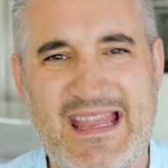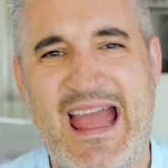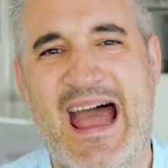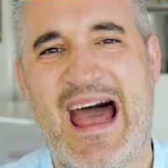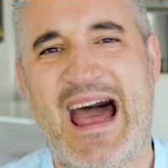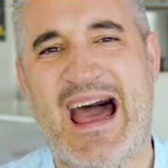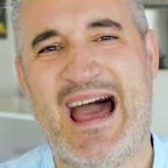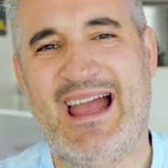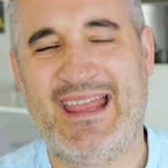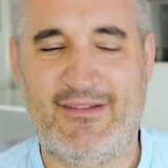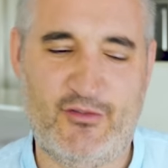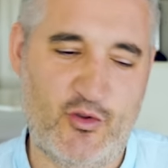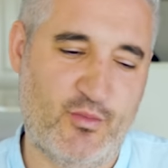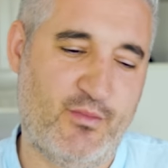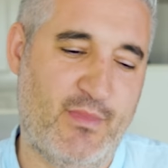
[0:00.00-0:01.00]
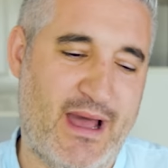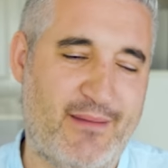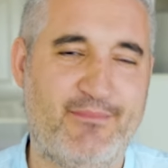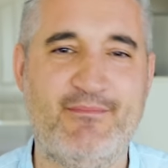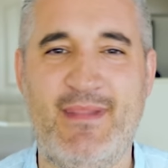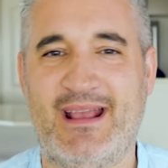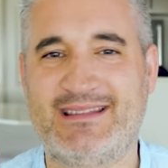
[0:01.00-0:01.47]
Nah, you have to
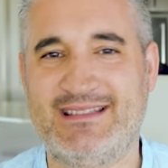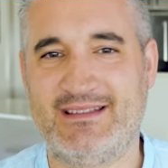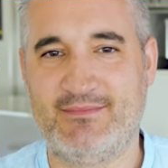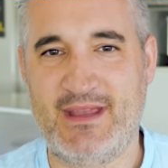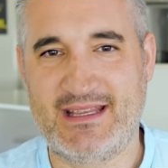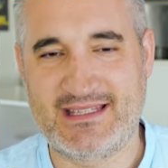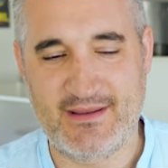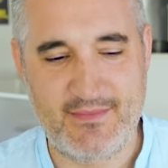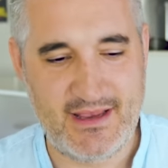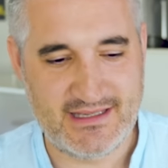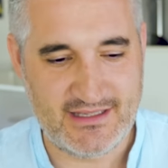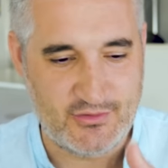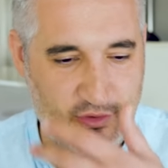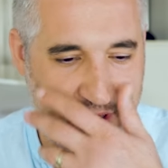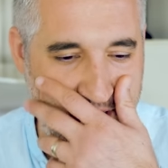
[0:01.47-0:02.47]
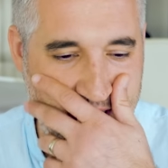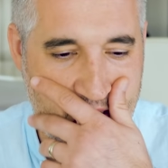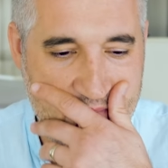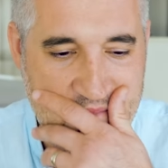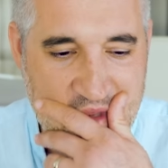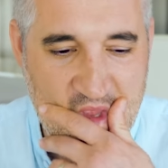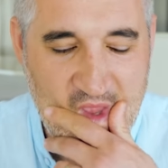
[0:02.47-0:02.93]
mix it
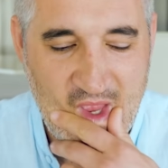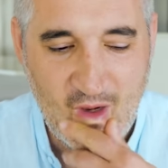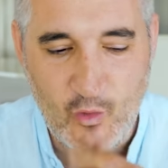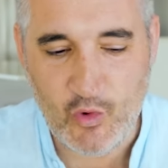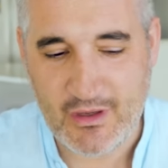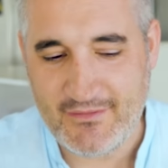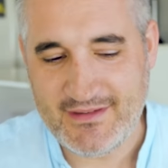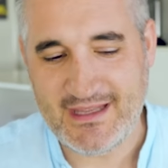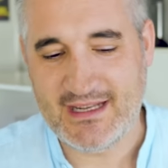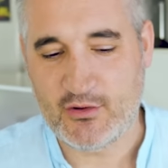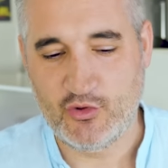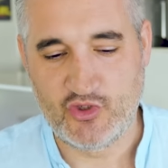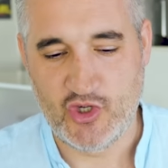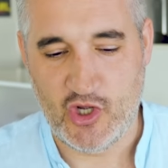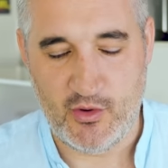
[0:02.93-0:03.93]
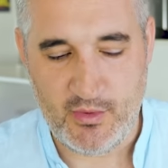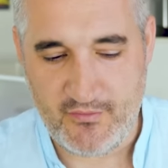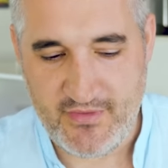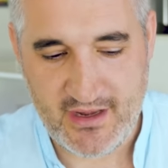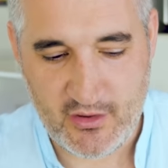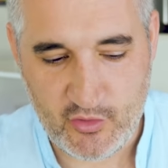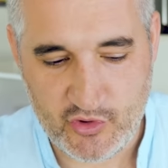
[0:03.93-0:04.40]
together. Look, you've done a good job.
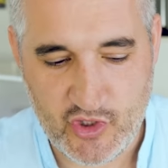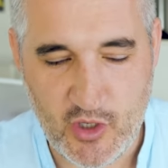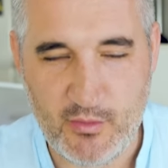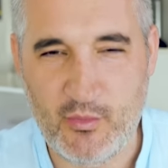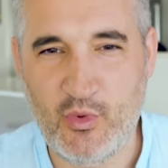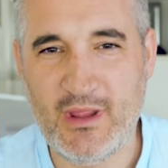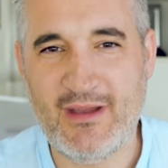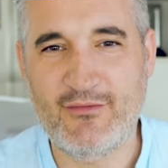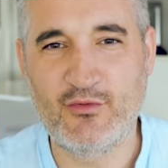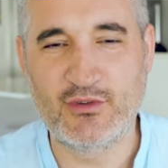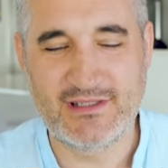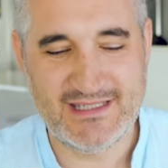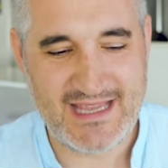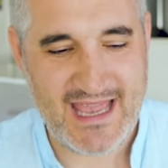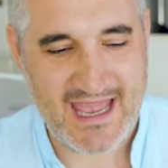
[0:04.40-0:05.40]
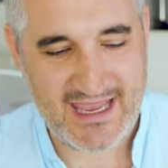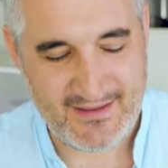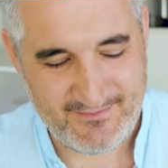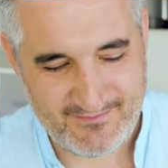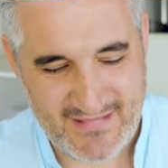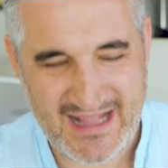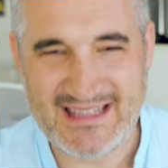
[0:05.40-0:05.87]
What I would
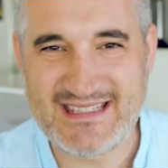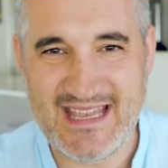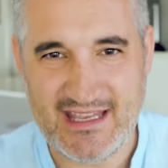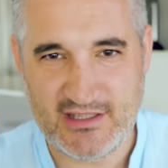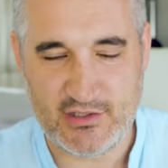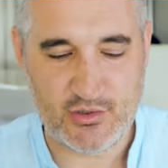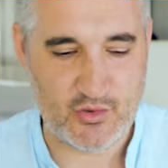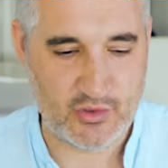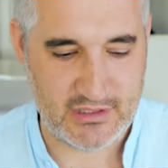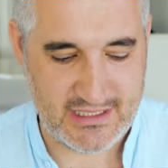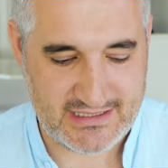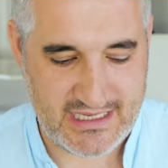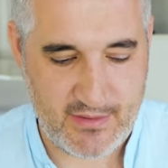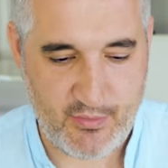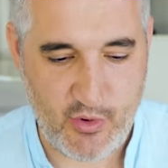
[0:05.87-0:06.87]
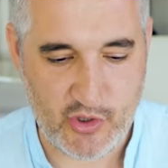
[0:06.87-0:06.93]
say, I'll say it soon. Let's keep